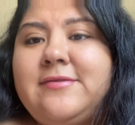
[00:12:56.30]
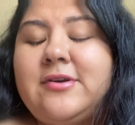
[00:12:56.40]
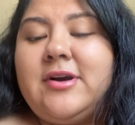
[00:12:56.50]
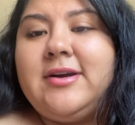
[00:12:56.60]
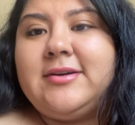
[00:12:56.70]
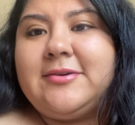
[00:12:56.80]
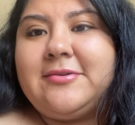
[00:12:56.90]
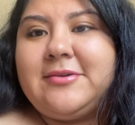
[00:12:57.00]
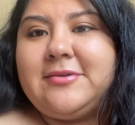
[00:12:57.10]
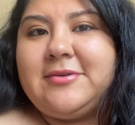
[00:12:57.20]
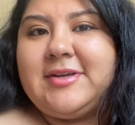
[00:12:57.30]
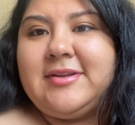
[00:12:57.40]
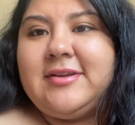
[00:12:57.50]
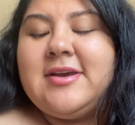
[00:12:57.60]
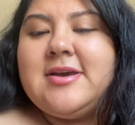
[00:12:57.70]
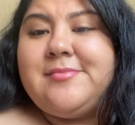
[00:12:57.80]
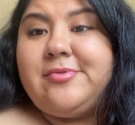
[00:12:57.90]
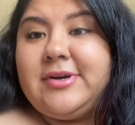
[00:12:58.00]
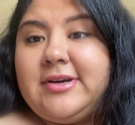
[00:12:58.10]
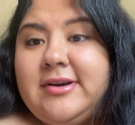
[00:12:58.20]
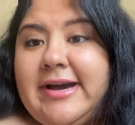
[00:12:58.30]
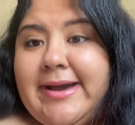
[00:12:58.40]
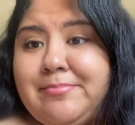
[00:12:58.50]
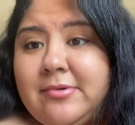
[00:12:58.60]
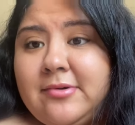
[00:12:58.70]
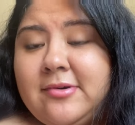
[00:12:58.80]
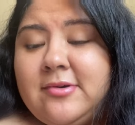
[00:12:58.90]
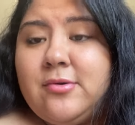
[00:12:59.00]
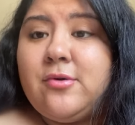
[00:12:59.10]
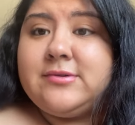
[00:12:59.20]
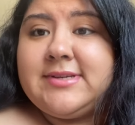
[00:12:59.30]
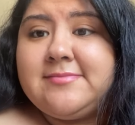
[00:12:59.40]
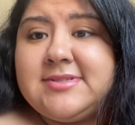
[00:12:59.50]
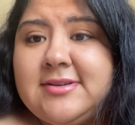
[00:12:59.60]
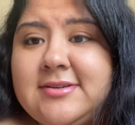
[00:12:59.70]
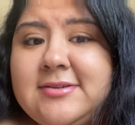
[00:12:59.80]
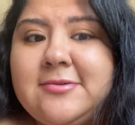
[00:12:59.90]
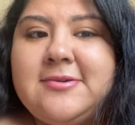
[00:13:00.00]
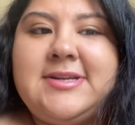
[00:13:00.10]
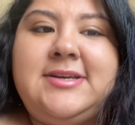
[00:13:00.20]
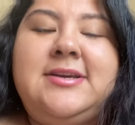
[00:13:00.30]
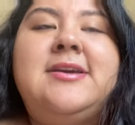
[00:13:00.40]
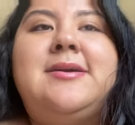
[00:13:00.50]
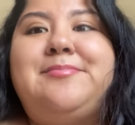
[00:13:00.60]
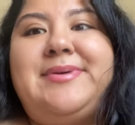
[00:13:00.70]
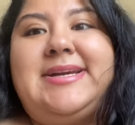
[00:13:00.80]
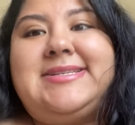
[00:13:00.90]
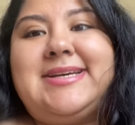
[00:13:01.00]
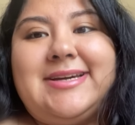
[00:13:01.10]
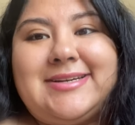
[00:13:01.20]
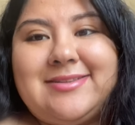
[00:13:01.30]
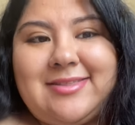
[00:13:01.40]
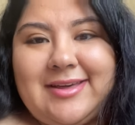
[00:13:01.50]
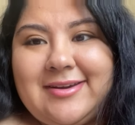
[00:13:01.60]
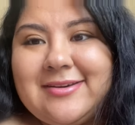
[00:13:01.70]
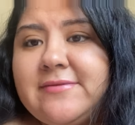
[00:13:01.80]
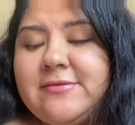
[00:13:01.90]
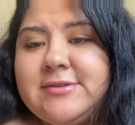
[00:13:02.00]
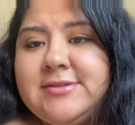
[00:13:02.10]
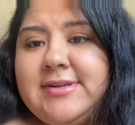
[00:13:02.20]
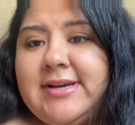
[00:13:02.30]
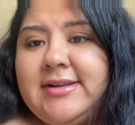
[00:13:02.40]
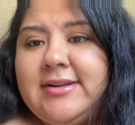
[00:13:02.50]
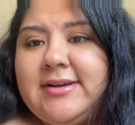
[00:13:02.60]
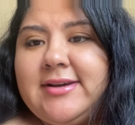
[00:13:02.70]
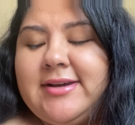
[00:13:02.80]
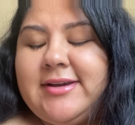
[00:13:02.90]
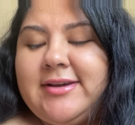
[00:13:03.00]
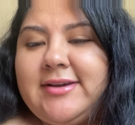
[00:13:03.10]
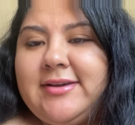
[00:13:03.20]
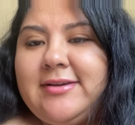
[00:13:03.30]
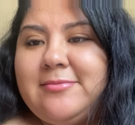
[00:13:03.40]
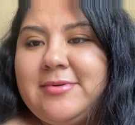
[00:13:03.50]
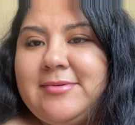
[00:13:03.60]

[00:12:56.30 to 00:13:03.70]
for Congo, you can boycott Apple or Samsung or any big tech thing. For Sudan, I would